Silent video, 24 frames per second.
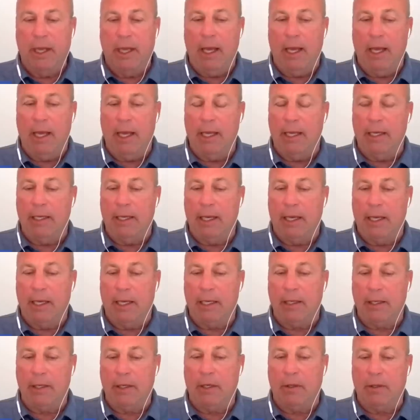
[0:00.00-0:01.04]
And,
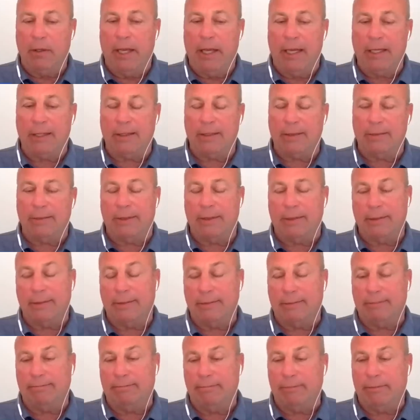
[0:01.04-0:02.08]
you know,
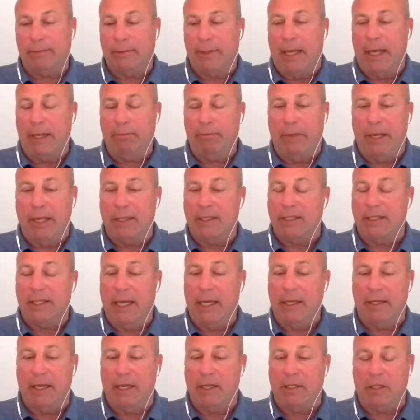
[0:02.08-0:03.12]
that being
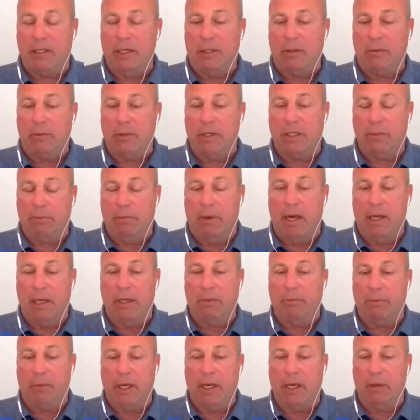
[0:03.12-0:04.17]
said, they still
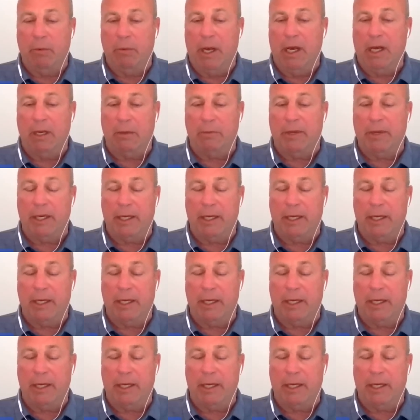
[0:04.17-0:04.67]
responded pretty well.